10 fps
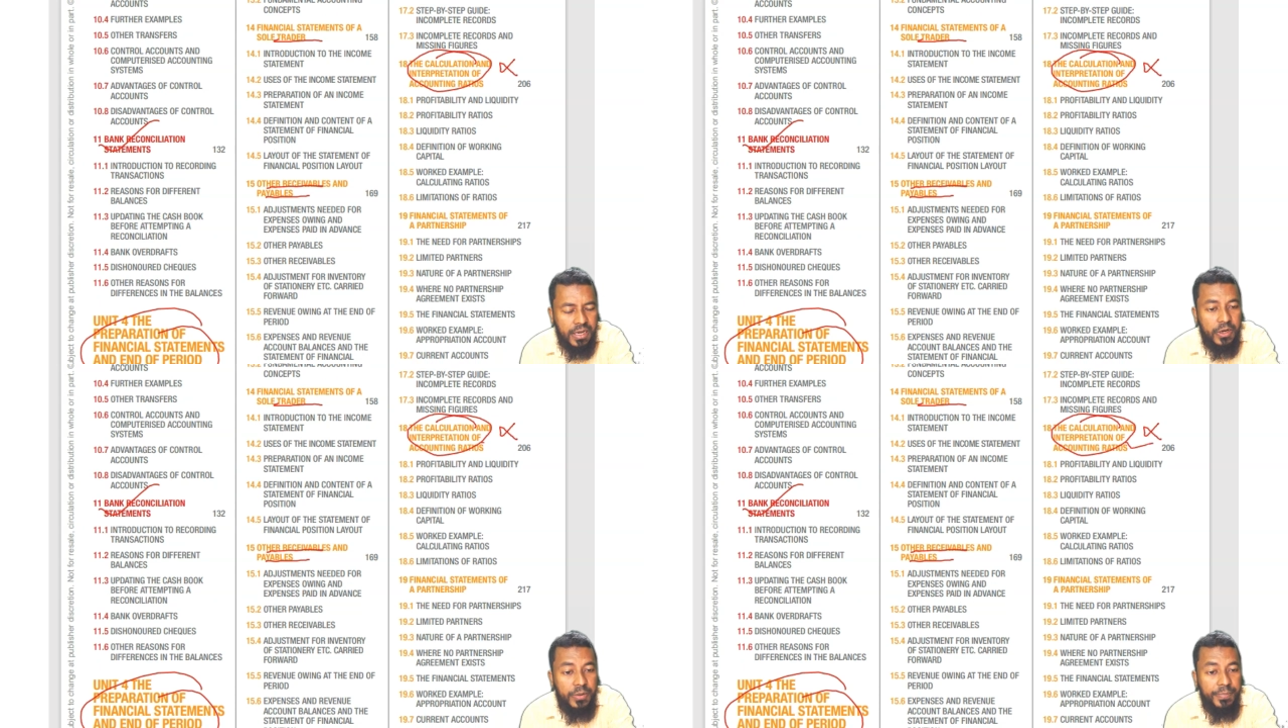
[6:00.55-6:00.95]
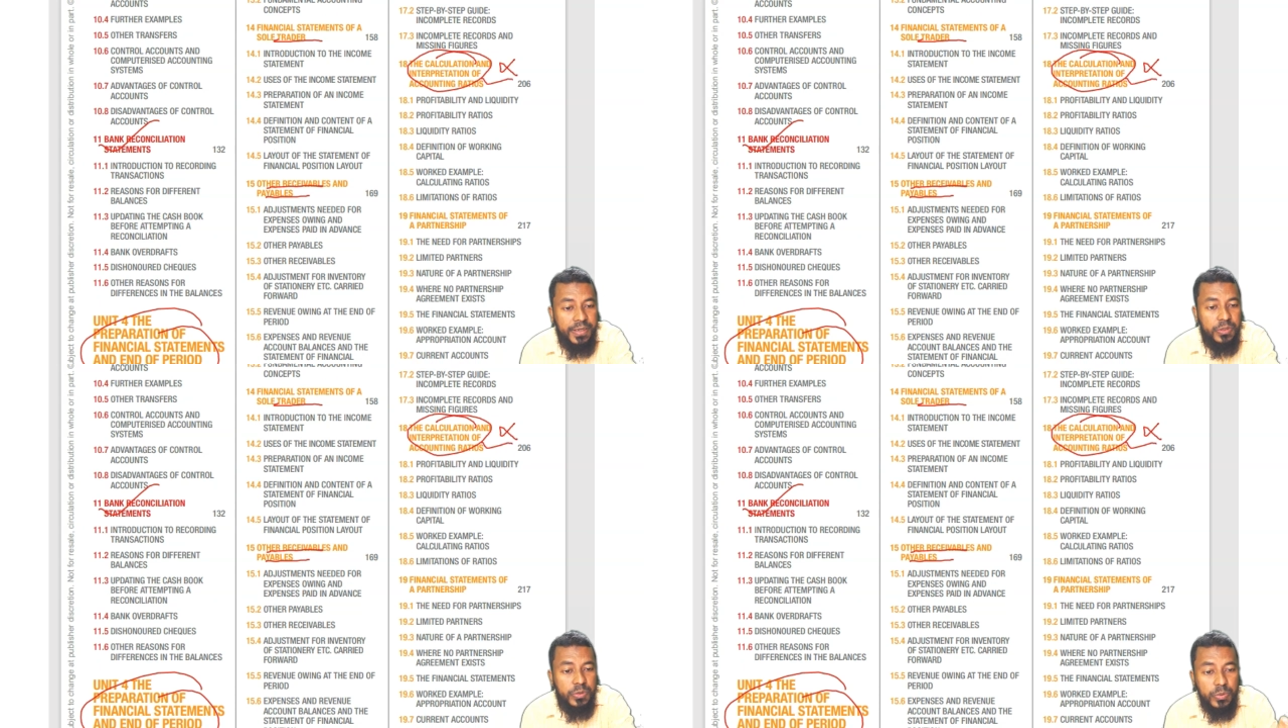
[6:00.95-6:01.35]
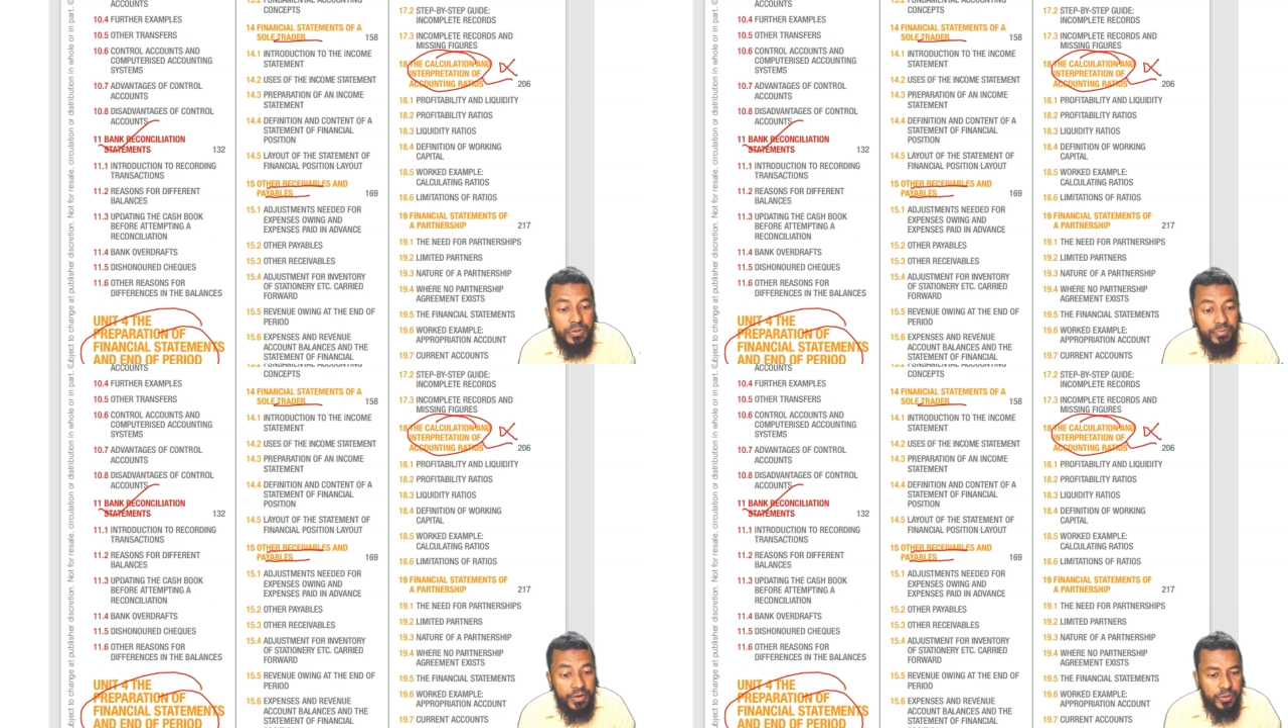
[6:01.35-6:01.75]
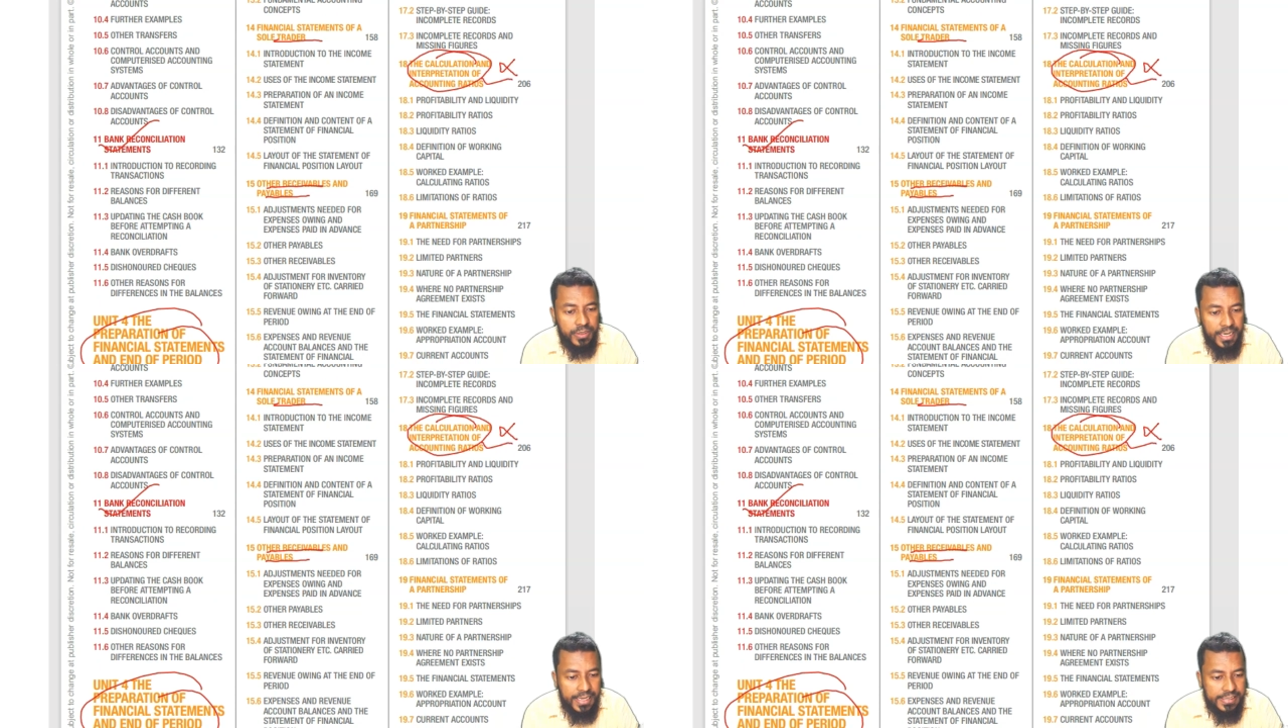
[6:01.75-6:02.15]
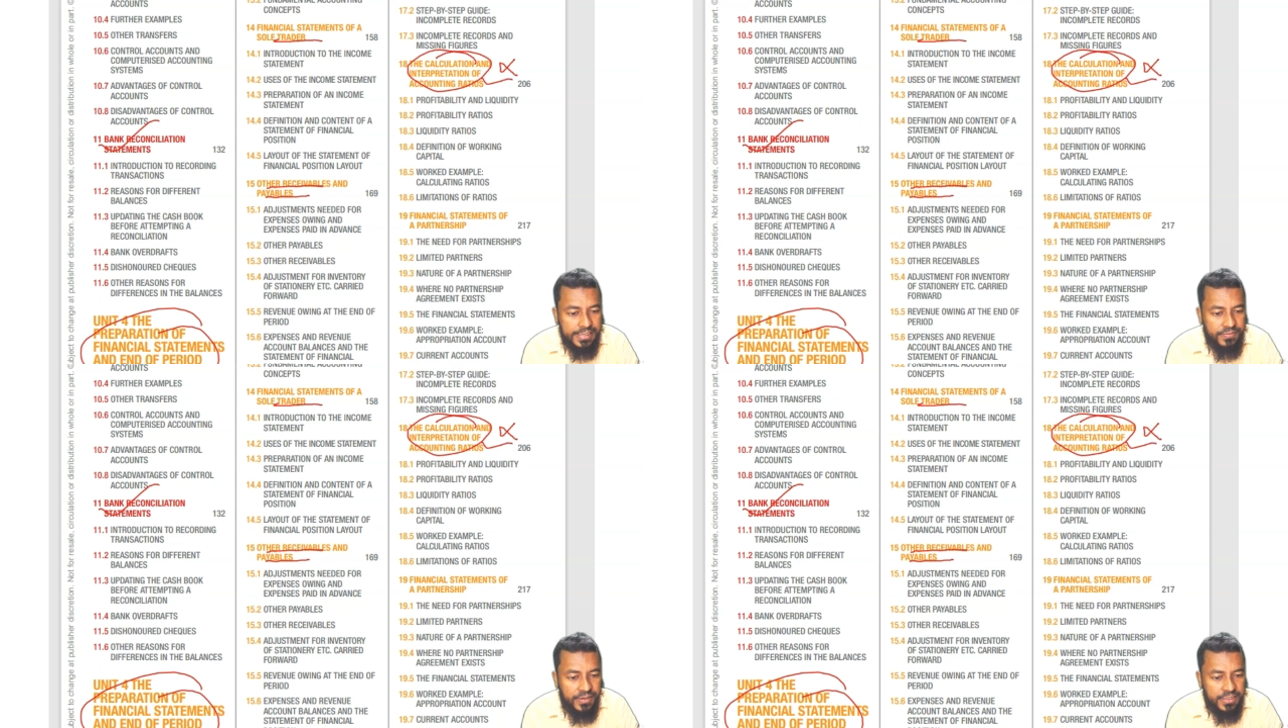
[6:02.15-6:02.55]
I'm gonna make soon. Ratio
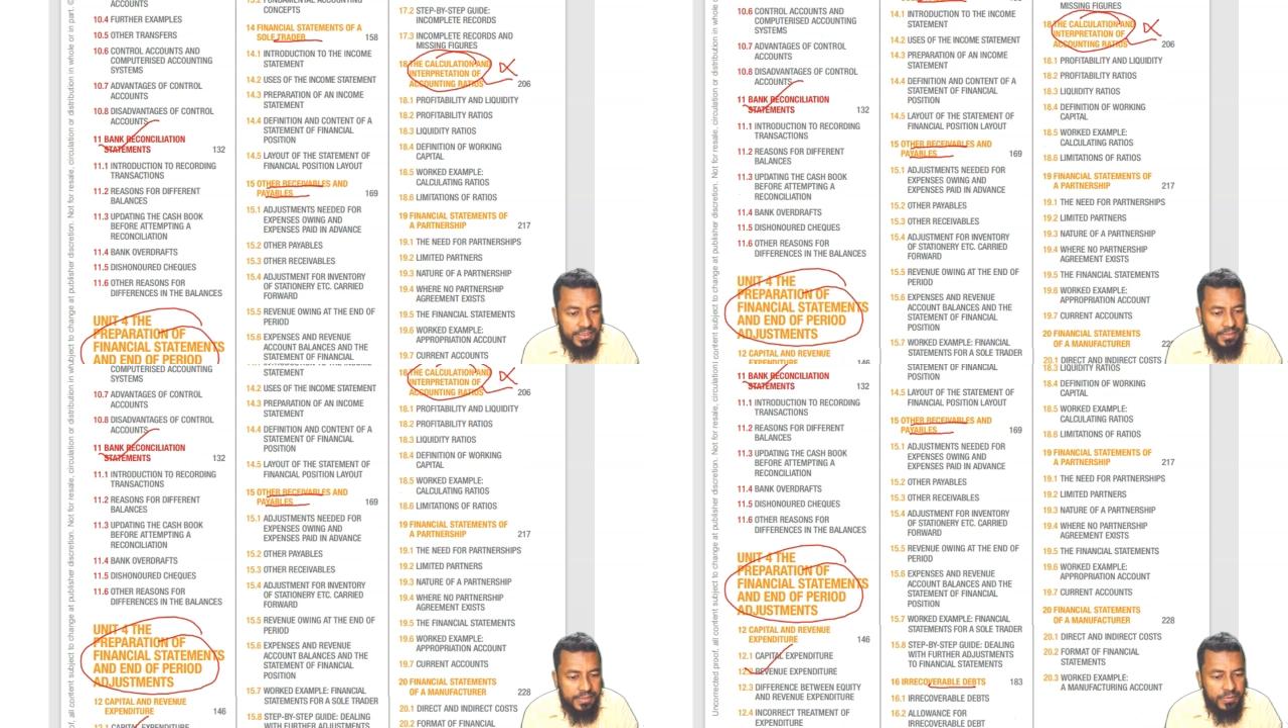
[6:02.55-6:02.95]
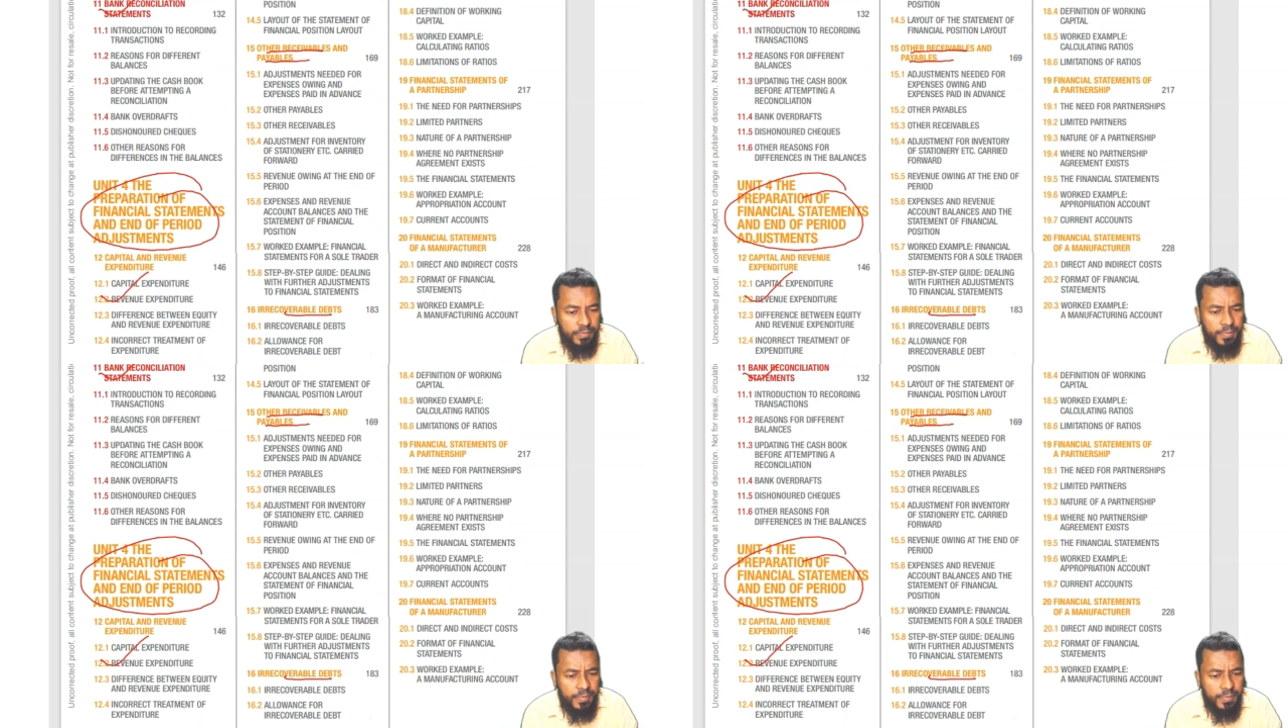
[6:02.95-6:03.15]
analysis, financial statements for